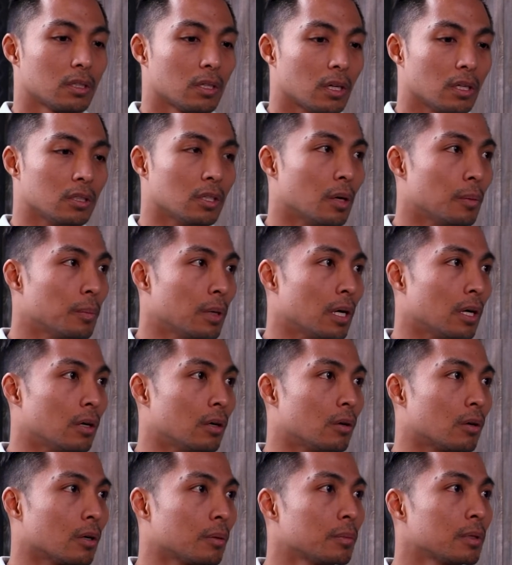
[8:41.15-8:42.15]
a
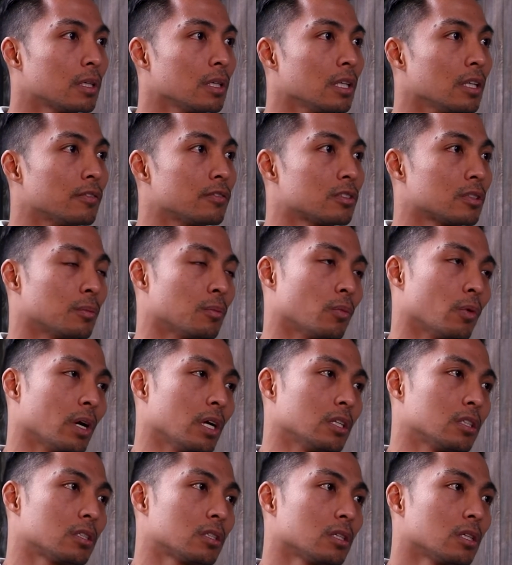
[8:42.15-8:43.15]
dumbbell or I'm going to lift some
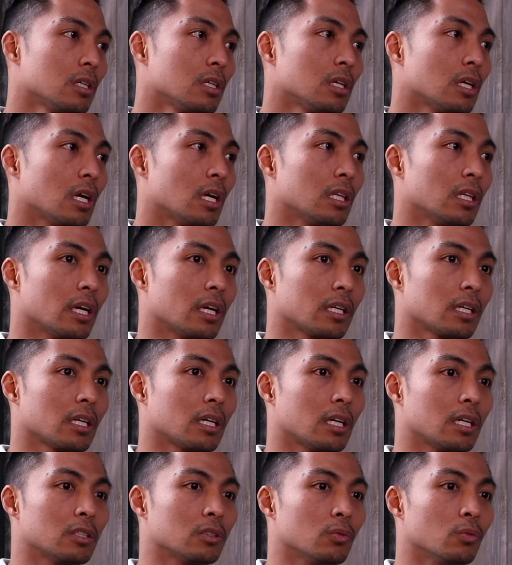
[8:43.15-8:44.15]
weights, and like
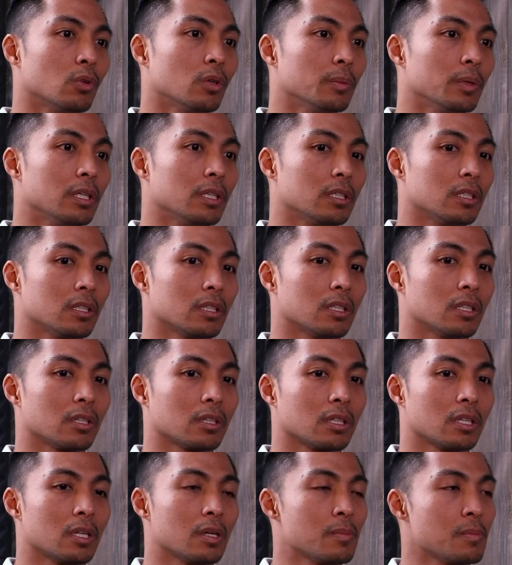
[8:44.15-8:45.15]
as a woman they're
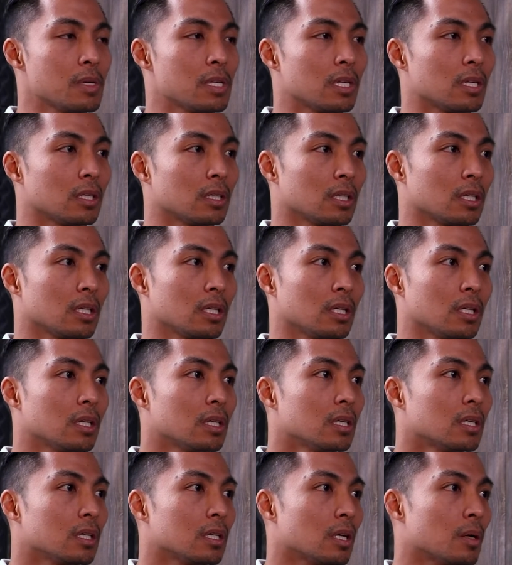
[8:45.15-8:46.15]
going to immediately
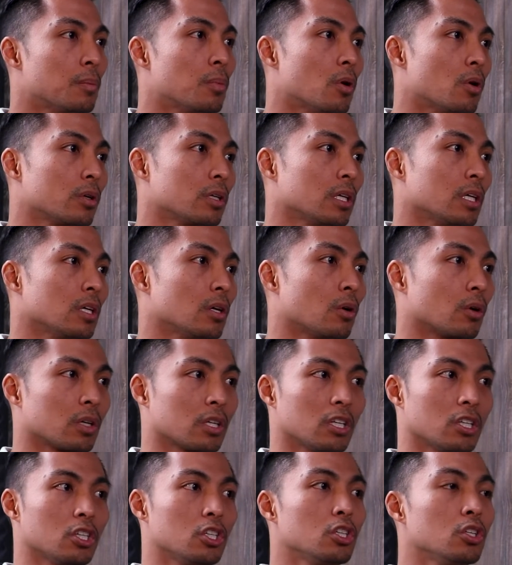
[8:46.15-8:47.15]
get bulky or
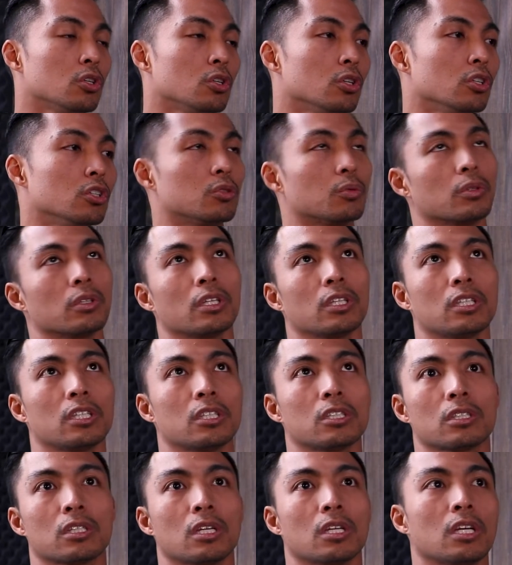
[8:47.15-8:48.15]
get huge where they
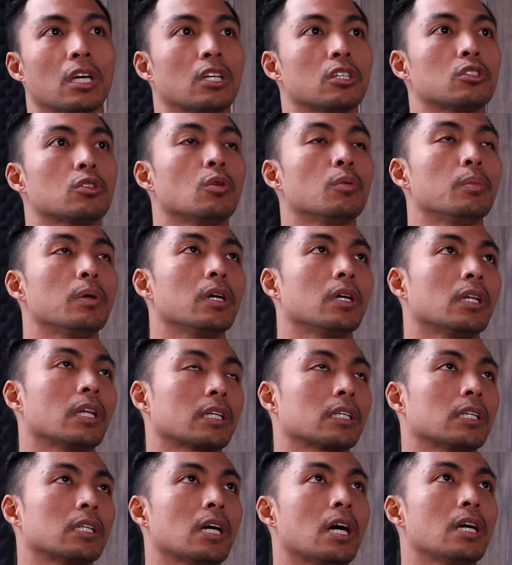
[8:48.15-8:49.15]
just get so big
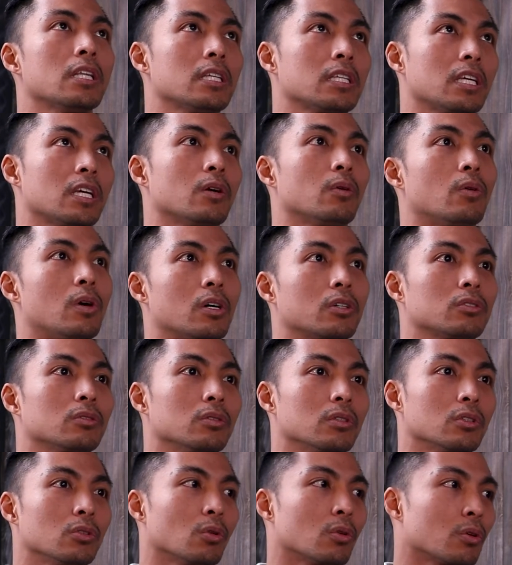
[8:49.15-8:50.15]
like a guy they can't walk
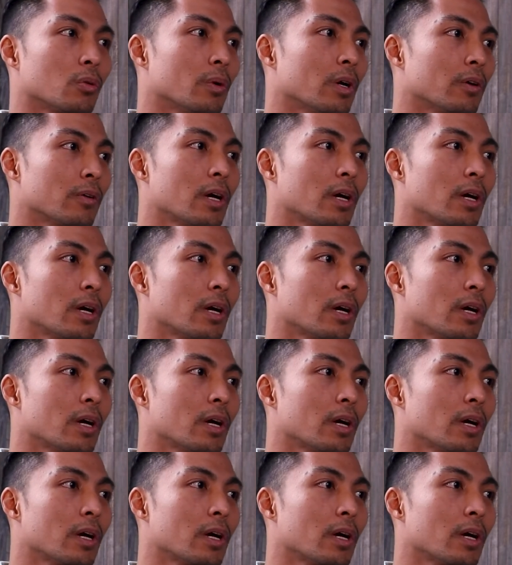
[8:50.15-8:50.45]
through the doorway,